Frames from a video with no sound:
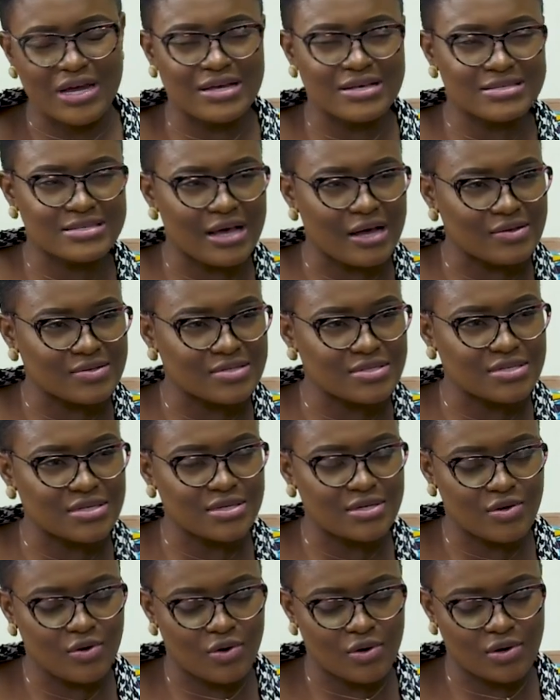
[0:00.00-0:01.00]

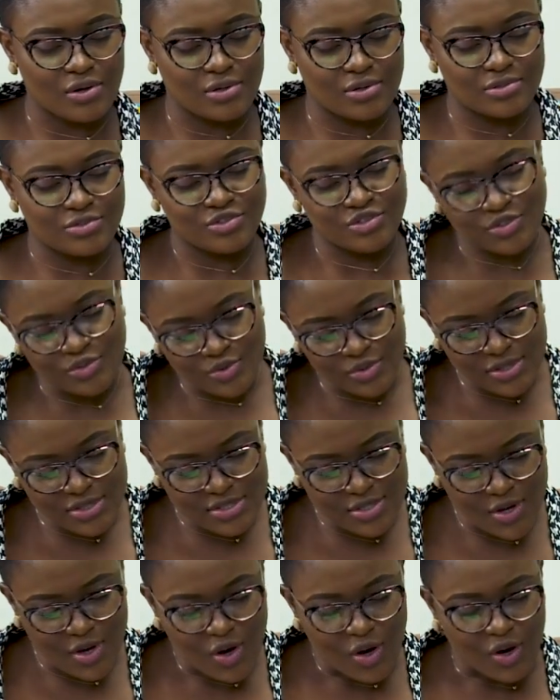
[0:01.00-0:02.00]
SRC or NUGS